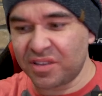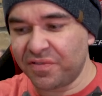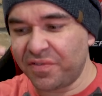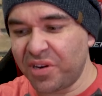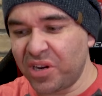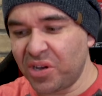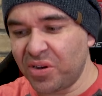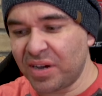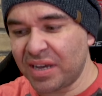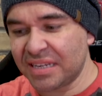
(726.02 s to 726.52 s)
of the
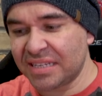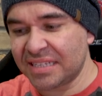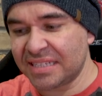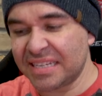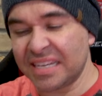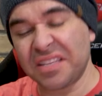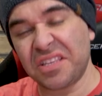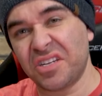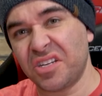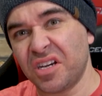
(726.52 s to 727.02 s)
video. I had to
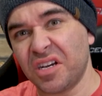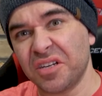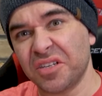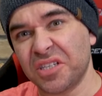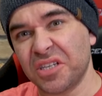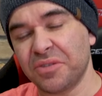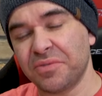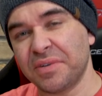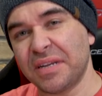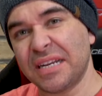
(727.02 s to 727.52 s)
take the
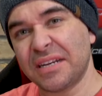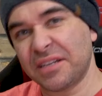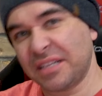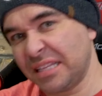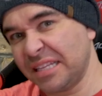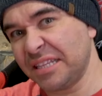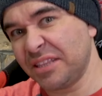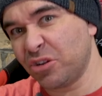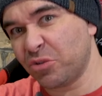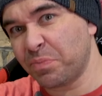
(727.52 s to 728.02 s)
dogs out and had to
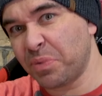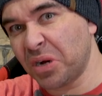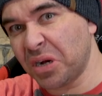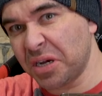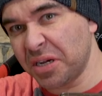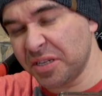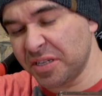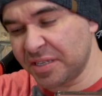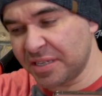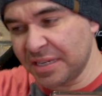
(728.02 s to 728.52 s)
clean their
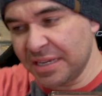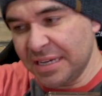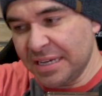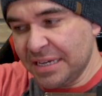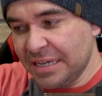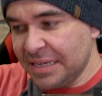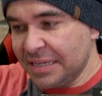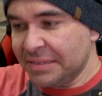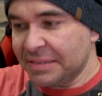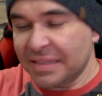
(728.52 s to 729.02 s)
paws.
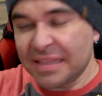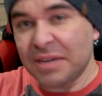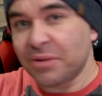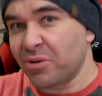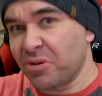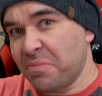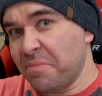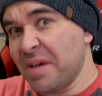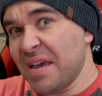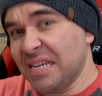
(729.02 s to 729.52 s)
And they
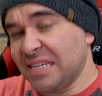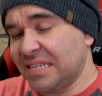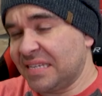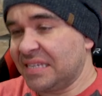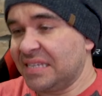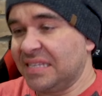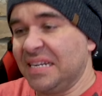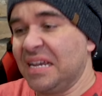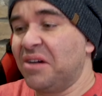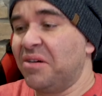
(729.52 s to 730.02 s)
were a
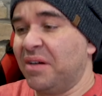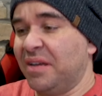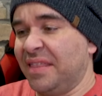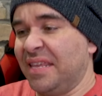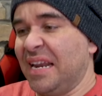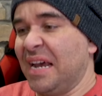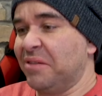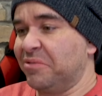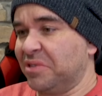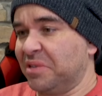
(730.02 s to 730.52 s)
mess. And now
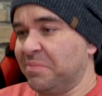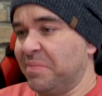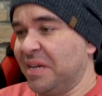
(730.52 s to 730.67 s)
that I was a